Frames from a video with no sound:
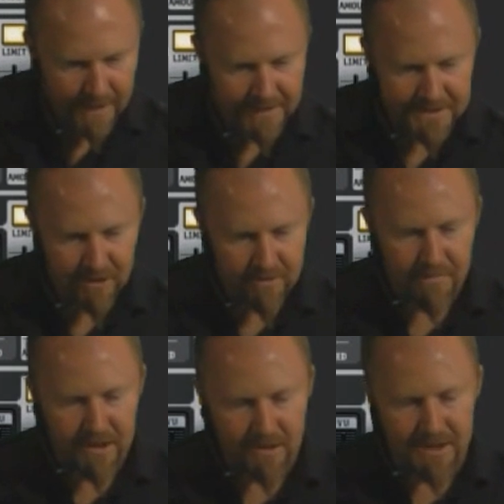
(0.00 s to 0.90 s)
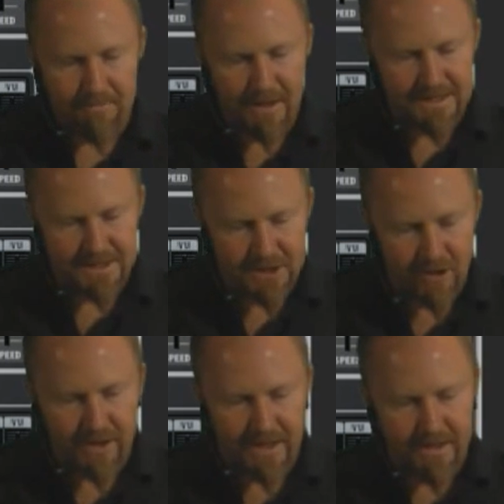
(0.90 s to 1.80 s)
And it's got melodic,
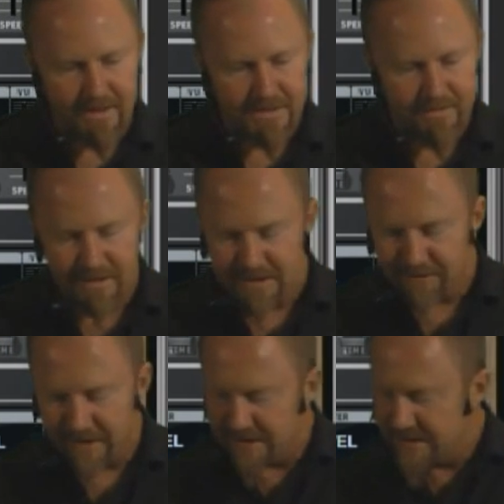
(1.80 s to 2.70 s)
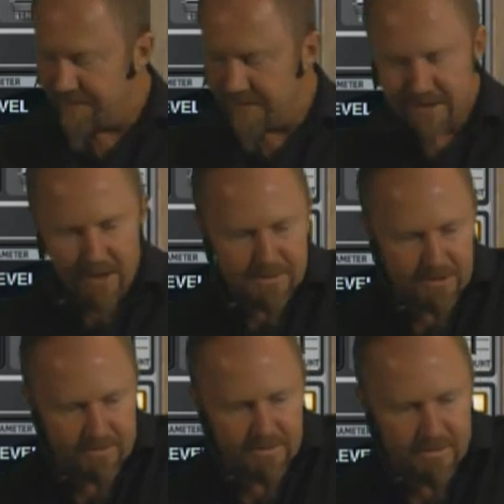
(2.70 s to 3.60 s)
pentatonic, there's various different types
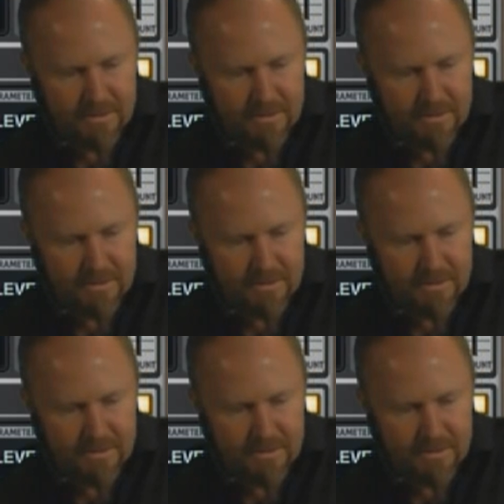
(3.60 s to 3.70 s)
on.